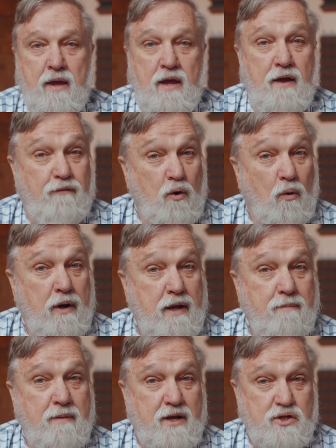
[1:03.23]
If you are
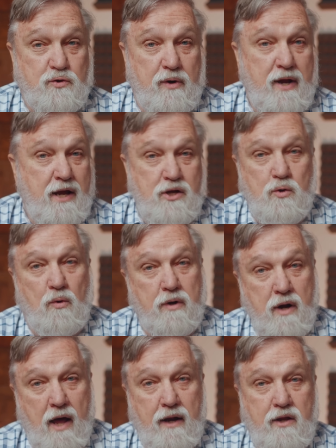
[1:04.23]
in ministry and you are
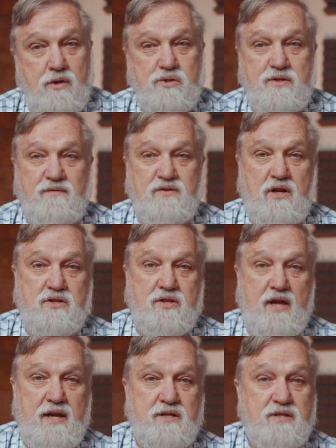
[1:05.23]
not accused of such
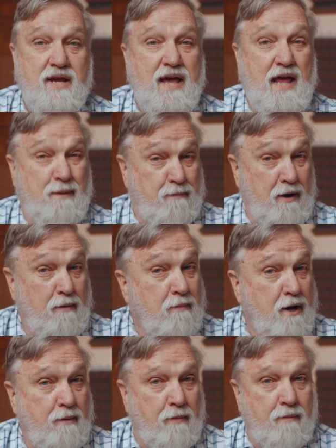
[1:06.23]
things, at a bare
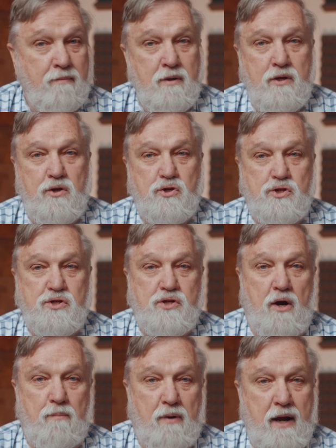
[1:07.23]
minimum, you should
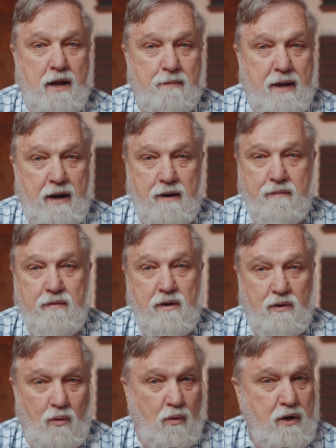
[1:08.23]
start praying about it.
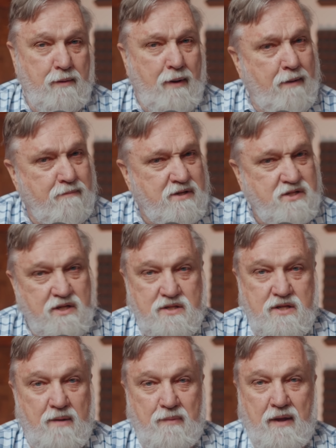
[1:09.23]
Lord, am I missing
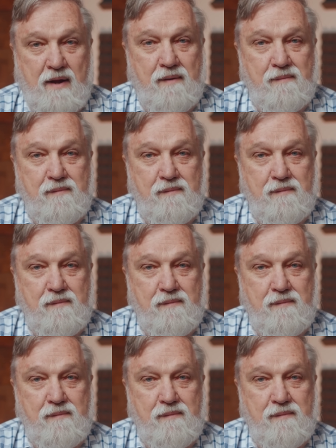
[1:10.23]
something?